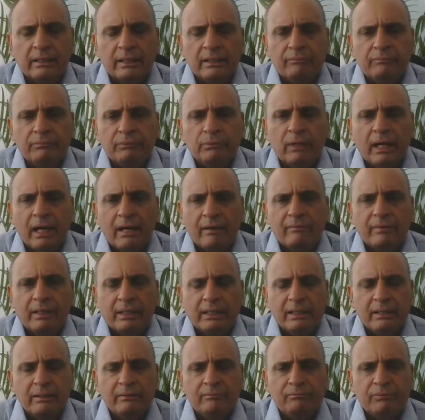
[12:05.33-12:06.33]
If you have
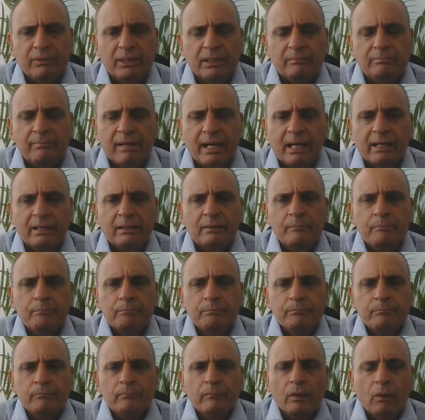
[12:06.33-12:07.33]
any feedback
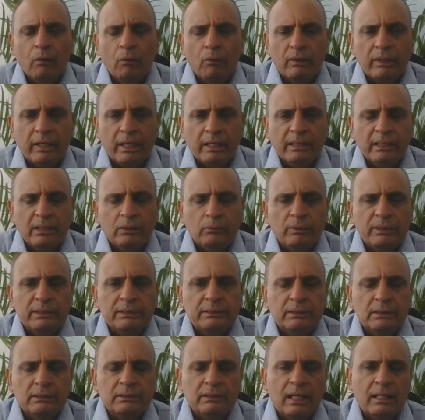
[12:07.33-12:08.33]
or any
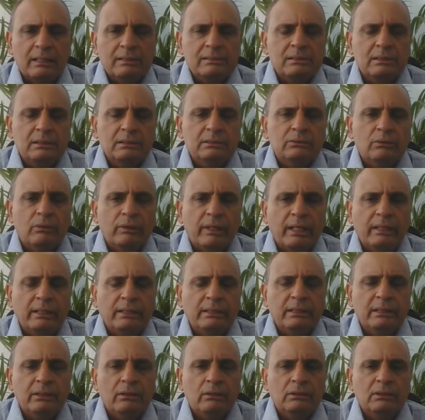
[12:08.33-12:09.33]
questions, answers, or
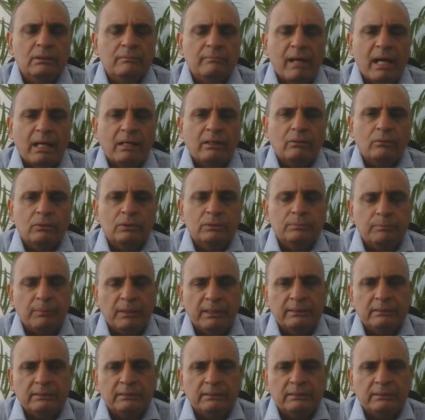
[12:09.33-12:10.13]
anything on the macros,